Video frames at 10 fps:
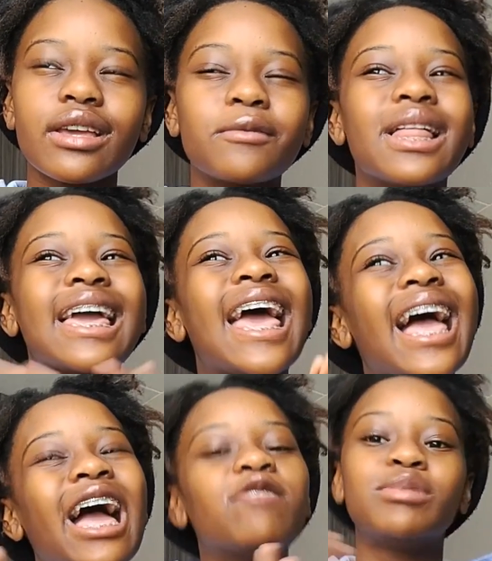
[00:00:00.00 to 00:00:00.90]
Well, I
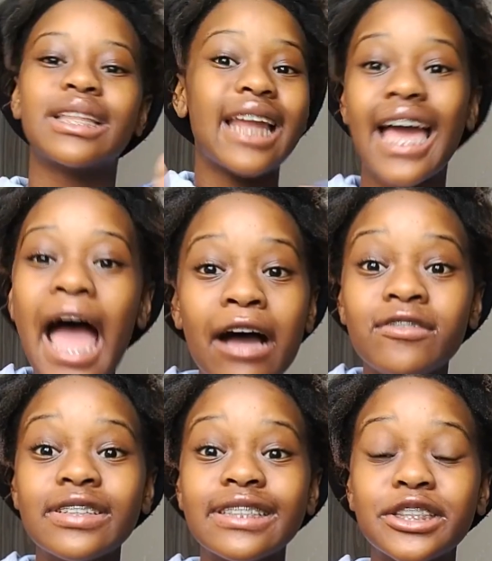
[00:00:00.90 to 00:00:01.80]
have, but then I
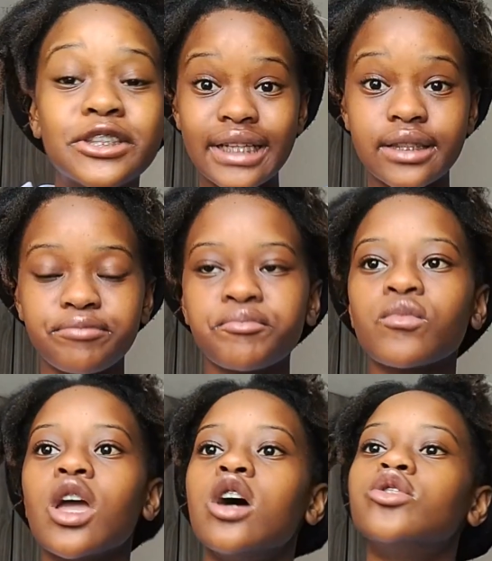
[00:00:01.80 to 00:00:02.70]
haven't, you know.
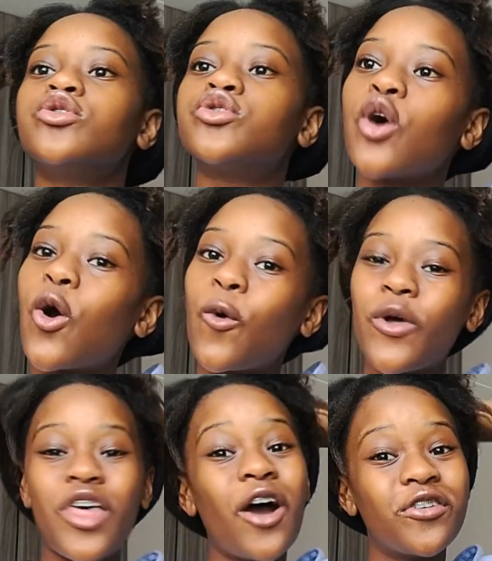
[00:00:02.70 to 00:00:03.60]
So
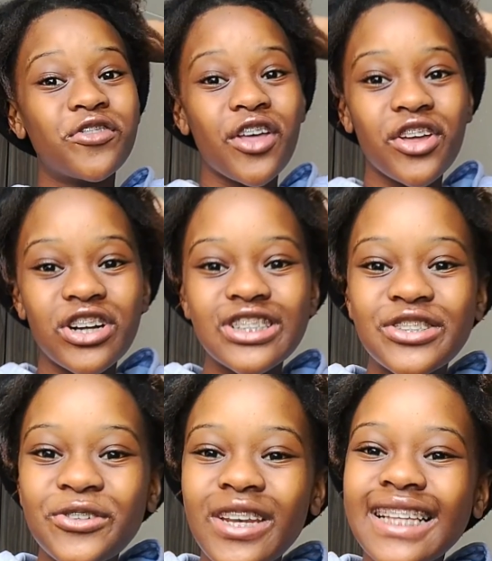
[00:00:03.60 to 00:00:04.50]
without further
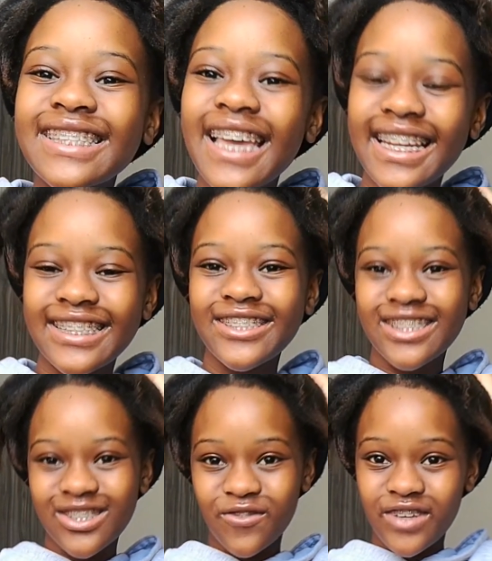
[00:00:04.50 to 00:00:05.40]
ado, let's get into
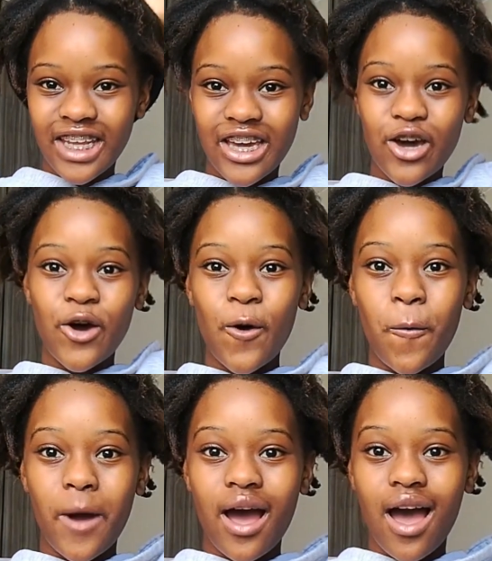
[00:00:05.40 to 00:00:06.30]
this video.
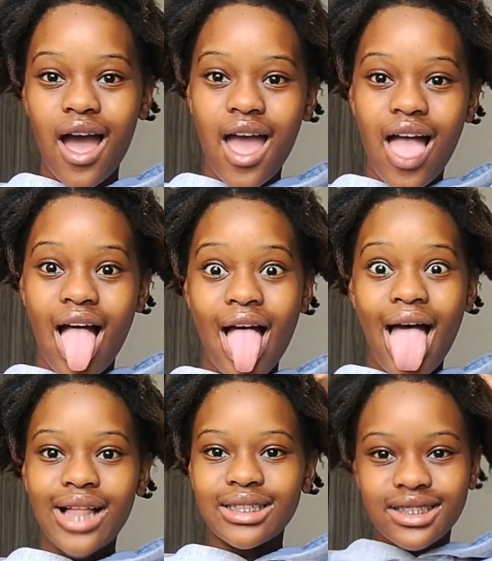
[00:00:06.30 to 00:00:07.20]
oh
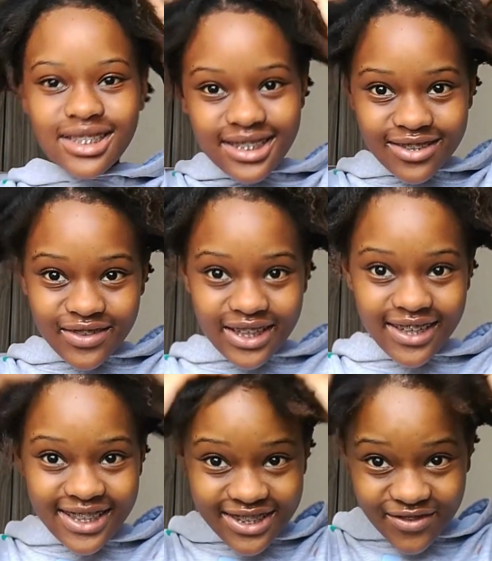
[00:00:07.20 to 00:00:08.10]
my
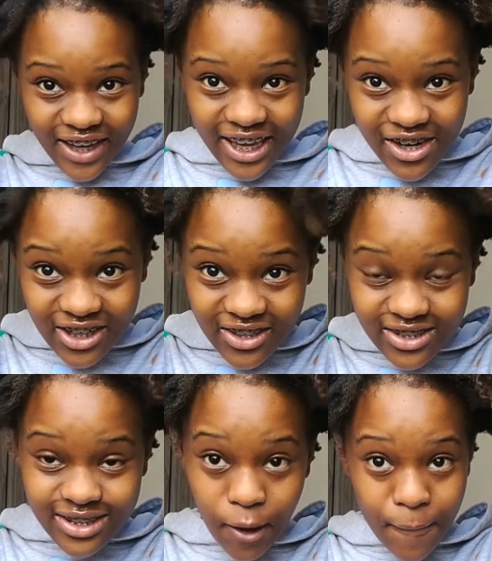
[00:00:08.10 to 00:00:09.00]
gosh, my hair
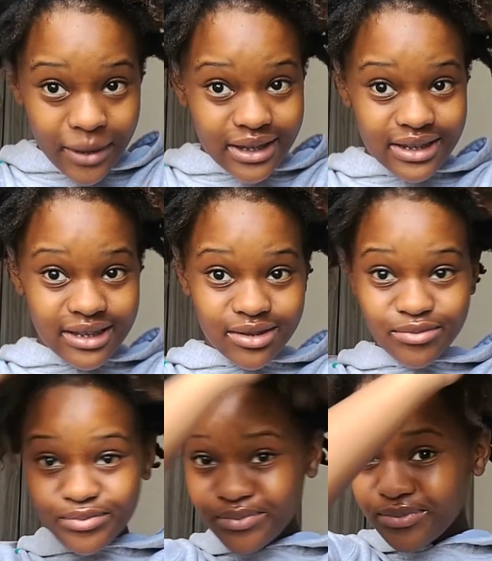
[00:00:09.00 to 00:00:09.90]
looks a mess.
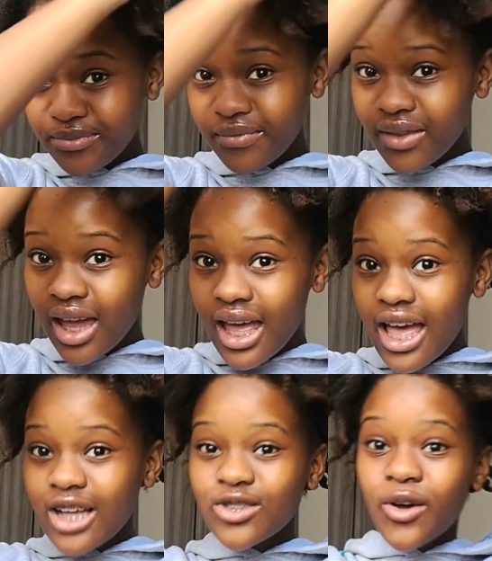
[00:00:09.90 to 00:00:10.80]

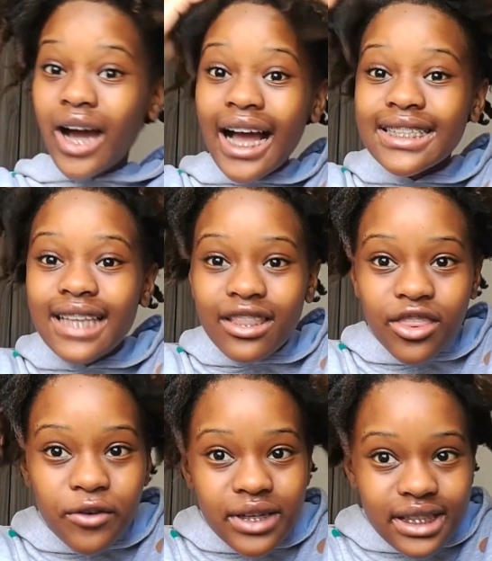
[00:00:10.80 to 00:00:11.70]
So guys,
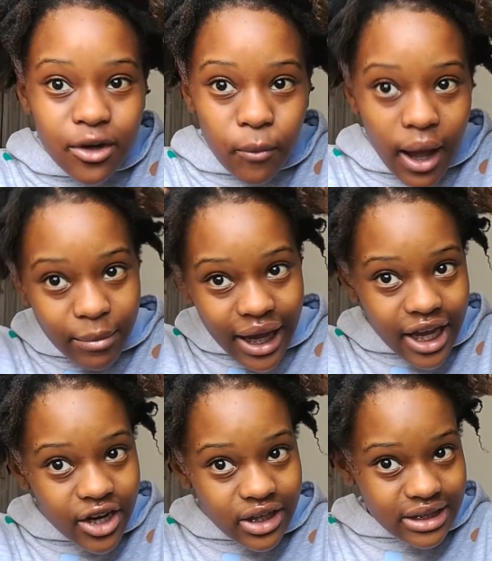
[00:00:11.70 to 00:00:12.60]
the reason why my
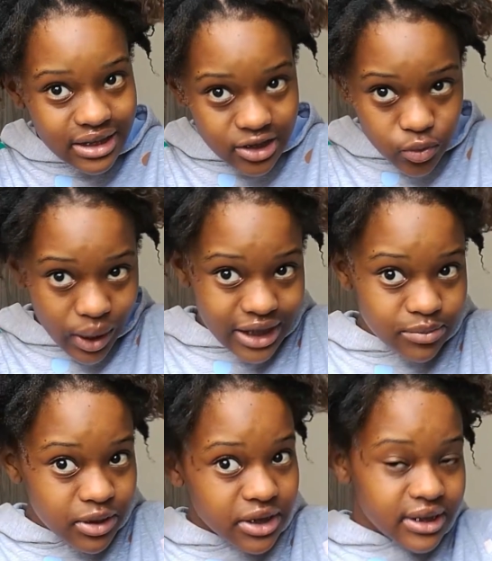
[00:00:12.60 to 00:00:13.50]
hair is this way is
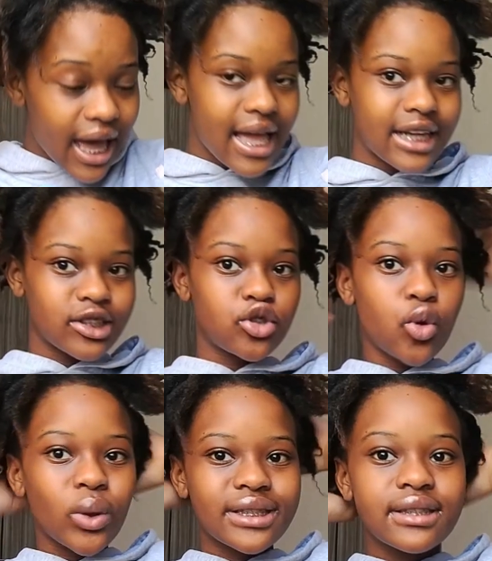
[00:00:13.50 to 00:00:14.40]
because I had
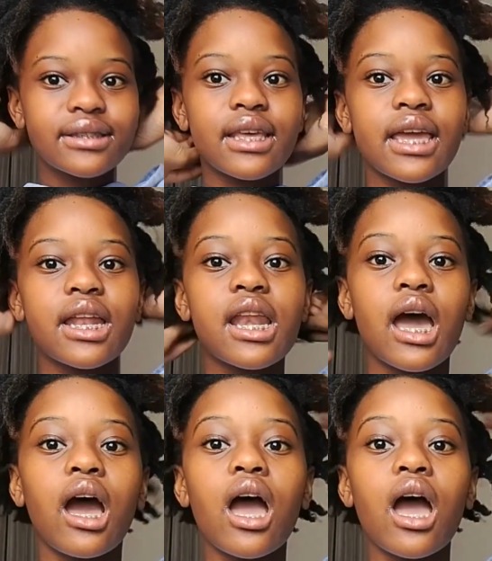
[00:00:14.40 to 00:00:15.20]
twists in